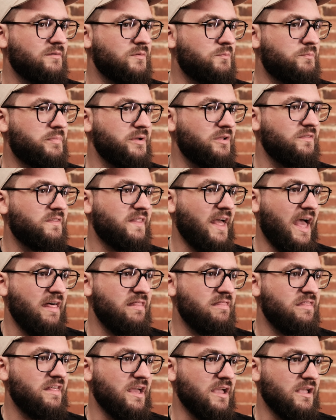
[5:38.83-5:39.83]
built that
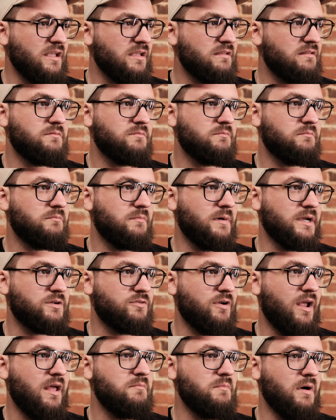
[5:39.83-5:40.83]
thing. My
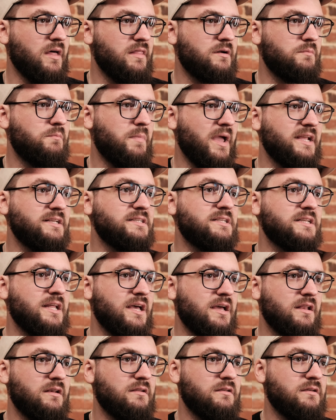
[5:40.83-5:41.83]
grandmother painted
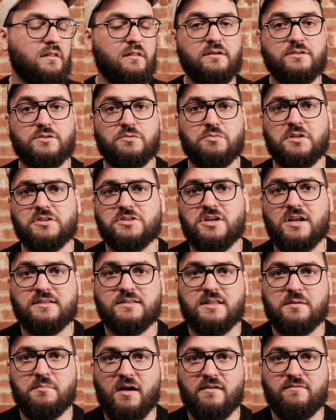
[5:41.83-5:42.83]
it. There's a real chance
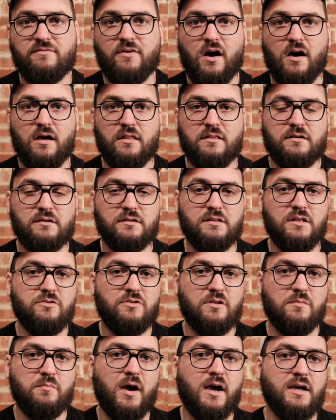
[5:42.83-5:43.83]
that my father
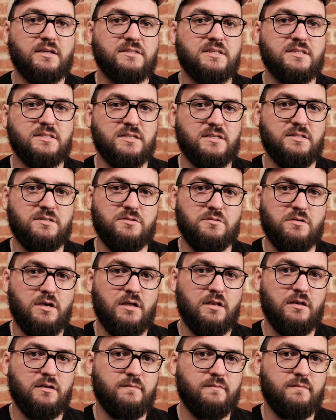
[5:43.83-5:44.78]
loaded boxes into it.